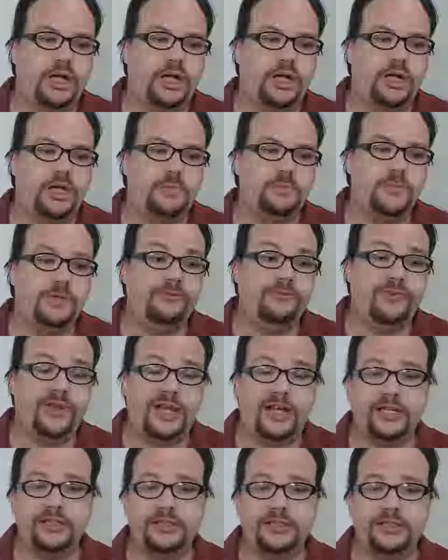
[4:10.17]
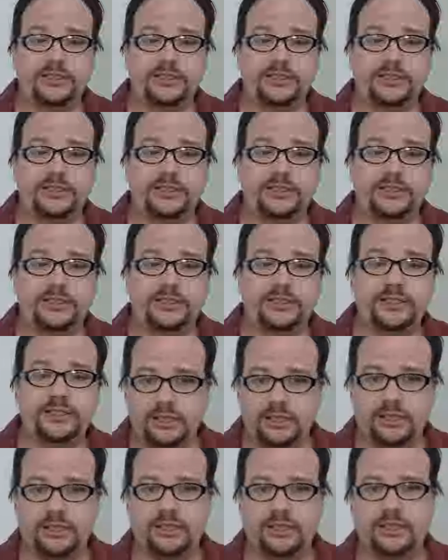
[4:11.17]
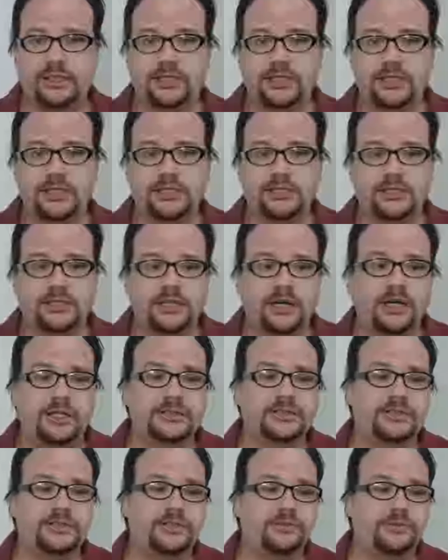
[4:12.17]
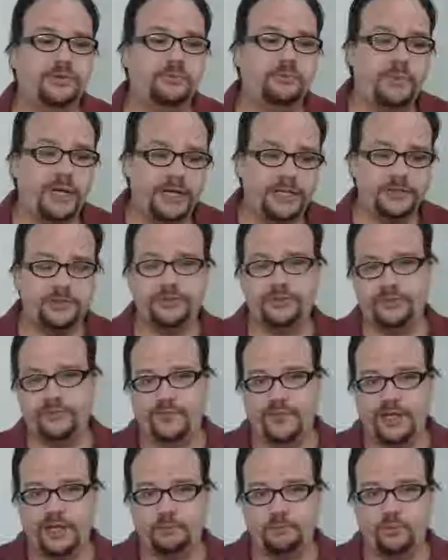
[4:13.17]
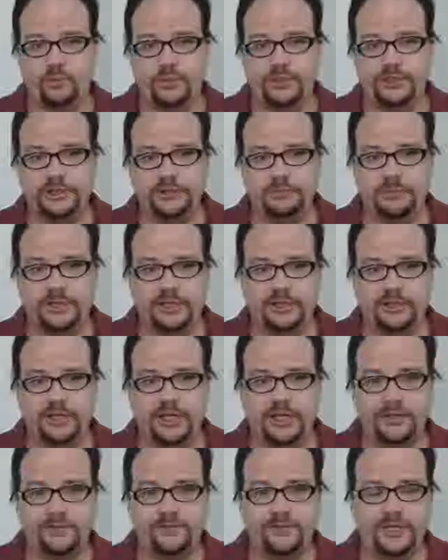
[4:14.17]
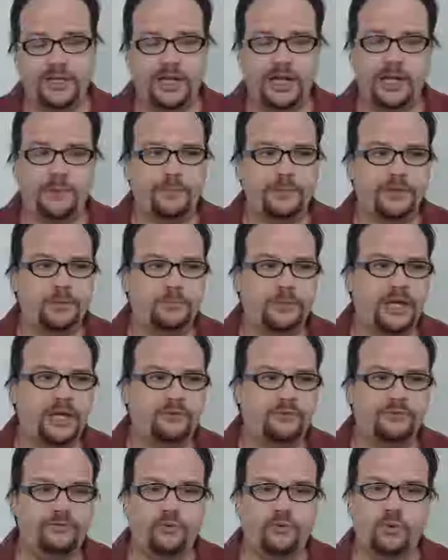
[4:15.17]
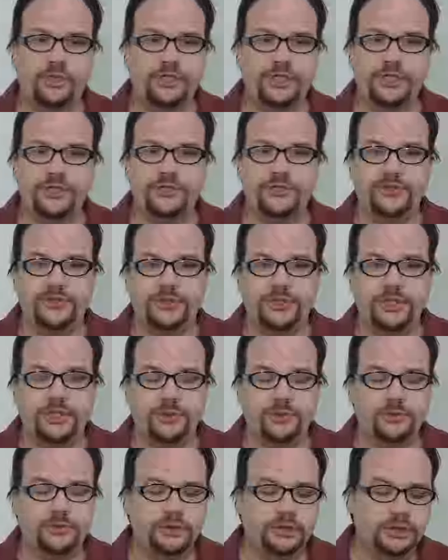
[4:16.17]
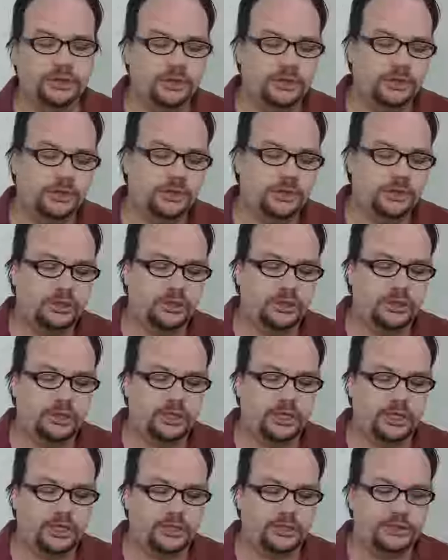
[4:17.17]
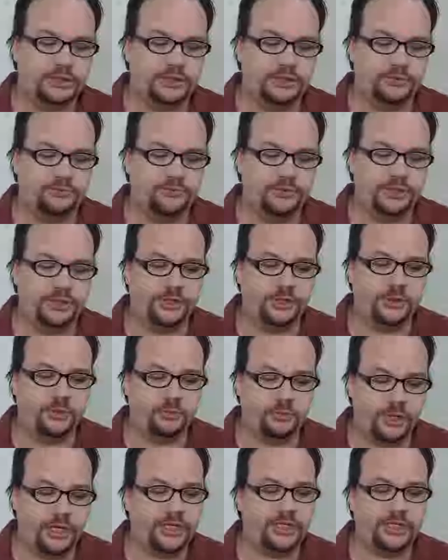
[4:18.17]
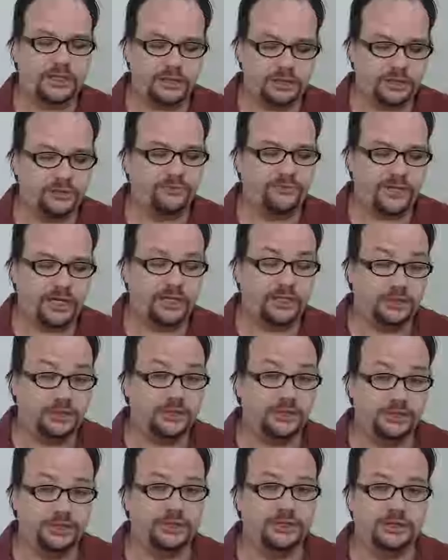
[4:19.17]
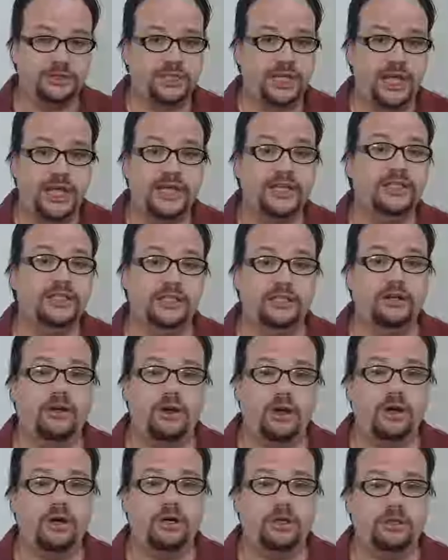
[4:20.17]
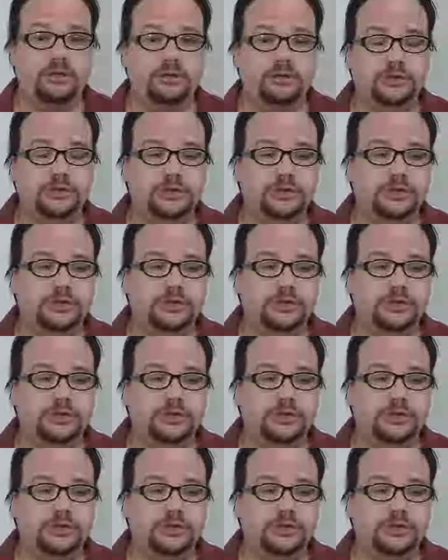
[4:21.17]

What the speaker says: In fact, my teeth is a constant reminder of that point in my life. It happened about 4 years ago. Because when you're ready to finally just end it all,